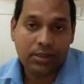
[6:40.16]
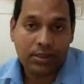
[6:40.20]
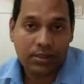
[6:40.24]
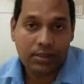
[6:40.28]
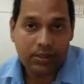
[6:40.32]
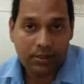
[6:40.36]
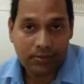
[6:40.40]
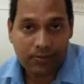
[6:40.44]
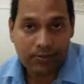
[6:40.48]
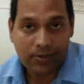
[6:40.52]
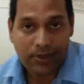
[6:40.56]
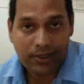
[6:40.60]

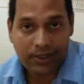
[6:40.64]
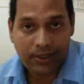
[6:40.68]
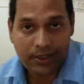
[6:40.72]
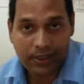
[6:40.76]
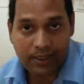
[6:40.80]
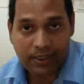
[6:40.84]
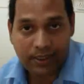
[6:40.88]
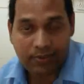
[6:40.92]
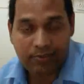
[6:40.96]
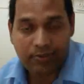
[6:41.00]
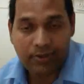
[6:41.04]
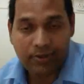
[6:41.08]

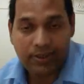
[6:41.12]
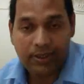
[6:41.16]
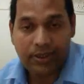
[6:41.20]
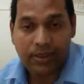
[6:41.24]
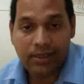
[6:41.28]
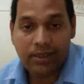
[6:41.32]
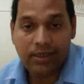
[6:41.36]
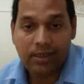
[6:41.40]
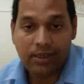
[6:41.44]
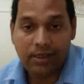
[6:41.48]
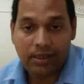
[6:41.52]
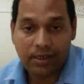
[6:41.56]
Splitting
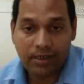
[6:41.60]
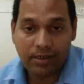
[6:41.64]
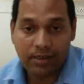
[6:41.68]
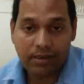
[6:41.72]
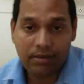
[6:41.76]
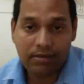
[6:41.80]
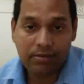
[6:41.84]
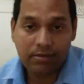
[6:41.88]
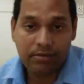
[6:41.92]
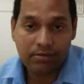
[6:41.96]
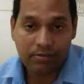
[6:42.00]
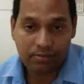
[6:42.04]
field
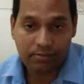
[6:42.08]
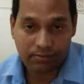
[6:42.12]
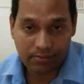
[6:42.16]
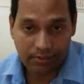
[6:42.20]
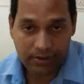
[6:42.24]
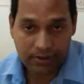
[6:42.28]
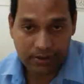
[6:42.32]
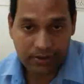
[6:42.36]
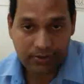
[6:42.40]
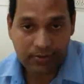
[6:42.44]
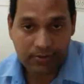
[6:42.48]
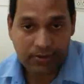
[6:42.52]
here,
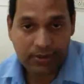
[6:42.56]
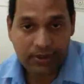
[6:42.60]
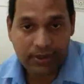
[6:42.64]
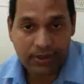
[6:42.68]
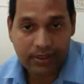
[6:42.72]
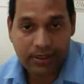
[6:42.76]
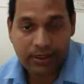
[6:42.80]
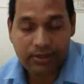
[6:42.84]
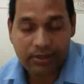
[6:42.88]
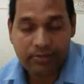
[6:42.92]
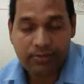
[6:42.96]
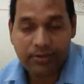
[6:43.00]

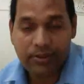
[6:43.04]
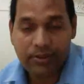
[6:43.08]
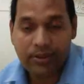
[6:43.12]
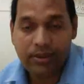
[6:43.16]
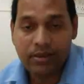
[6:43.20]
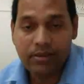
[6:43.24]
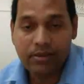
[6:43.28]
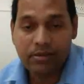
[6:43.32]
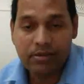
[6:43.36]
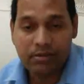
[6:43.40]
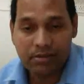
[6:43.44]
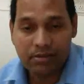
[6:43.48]
splitting
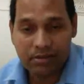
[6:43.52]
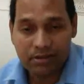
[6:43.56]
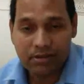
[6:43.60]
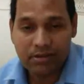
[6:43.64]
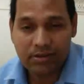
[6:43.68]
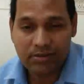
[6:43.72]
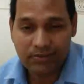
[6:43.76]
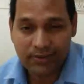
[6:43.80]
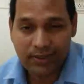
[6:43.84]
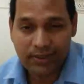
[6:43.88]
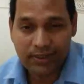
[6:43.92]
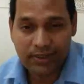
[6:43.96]
field is
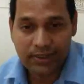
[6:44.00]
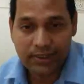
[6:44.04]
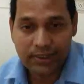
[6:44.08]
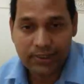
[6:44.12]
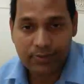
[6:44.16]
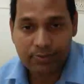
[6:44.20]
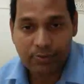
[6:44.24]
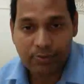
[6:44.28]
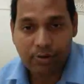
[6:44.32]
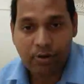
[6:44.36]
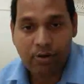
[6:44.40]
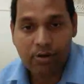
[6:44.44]
a very
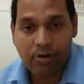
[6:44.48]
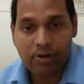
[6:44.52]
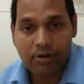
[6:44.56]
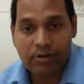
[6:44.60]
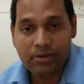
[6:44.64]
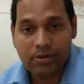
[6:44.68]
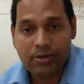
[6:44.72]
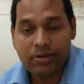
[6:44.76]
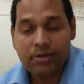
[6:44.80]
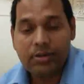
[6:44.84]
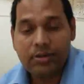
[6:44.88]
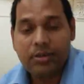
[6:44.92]
small
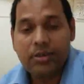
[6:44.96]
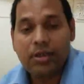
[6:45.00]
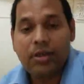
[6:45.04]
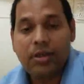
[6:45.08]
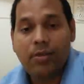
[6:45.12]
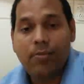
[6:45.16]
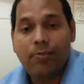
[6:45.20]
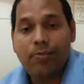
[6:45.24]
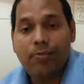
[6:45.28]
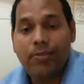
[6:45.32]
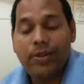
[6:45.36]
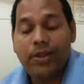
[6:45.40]

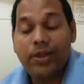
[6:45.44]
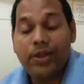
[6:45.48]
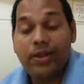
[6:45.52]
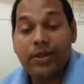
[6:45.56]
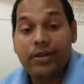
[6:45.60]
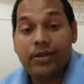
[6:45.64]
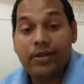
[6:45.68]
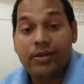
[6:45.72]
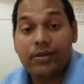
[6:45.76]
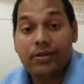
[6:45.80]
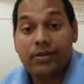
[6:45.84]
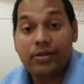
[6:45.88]

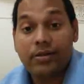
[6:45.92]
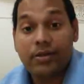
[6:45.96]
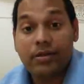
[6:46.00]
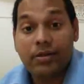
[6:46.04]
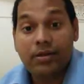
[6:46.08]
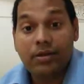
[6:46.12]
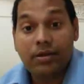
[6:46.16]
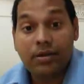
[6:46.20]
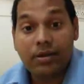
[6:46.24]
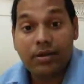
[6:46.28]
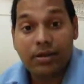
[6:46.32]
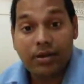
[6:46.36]
field
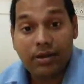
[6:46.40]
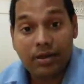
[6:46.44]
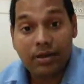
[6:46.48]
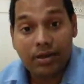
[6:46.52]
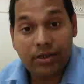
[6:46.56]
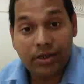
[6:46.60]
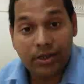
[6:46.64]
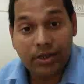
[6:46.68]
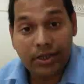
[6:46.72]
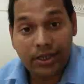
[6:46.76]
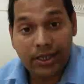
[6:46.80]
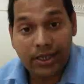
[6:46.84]

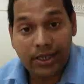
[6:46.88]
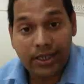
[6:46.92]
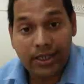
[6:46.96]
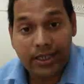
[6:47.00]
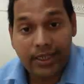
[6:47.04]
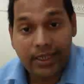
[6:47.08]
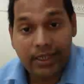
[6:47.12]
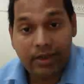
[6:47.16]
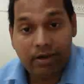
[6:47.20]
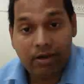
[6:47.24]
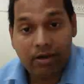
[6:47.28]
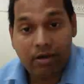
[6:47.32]

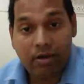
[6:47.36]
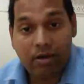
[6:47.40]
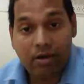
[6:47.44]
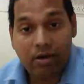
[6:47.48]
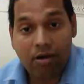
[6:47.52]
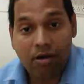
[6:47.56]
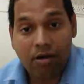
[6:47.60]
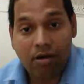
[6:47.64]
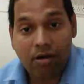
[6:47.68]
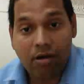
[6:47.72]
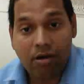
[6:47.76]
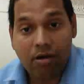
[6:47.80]
containing
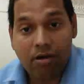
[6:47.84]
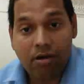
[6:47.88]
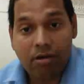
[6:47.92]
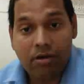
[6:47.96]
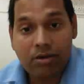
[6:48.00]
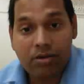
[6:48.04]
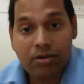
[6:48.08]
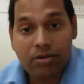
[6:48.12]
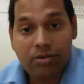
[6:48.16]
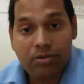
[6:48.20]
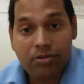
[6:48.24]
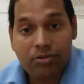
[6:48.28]

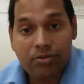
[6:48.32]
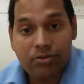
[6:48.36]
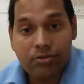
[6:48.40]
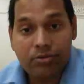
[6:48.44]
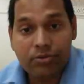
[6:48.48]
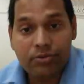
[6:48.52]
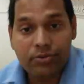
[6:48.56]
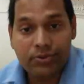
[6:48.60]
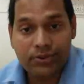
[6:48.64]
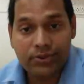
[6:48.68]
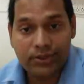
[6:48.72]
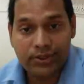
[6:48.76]
all
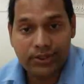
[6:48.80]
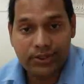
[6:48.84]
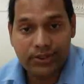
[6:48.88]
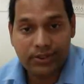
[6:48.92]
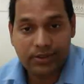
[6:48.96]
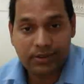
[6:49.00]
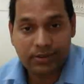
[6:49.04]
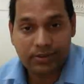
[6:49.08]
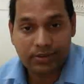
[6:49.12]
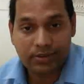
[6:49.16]
roots.